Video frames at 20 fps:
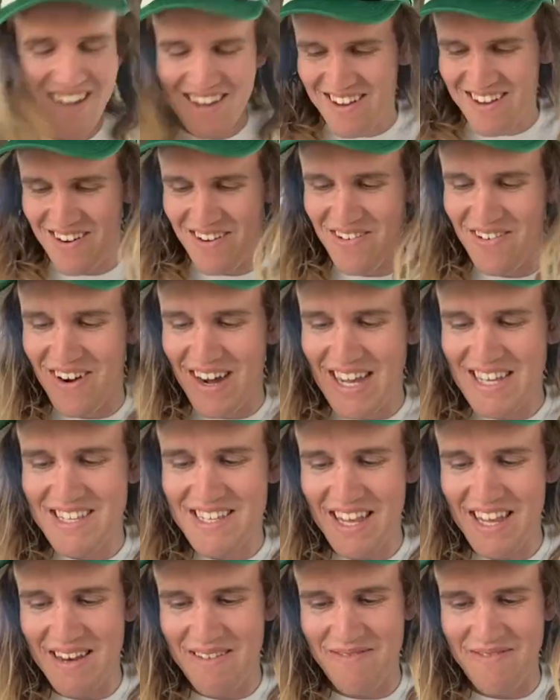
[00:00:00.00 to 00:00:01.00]
Always
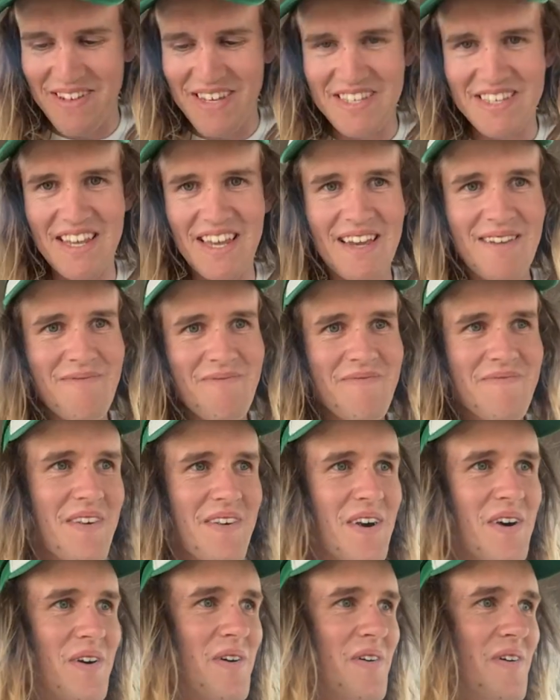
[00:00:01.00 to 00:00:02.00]
getting me, Sam.
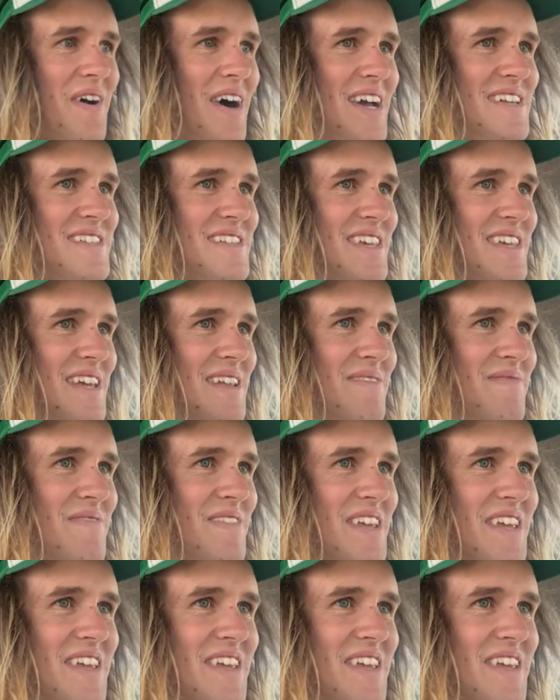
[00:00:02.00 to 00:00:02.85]
Always getting me.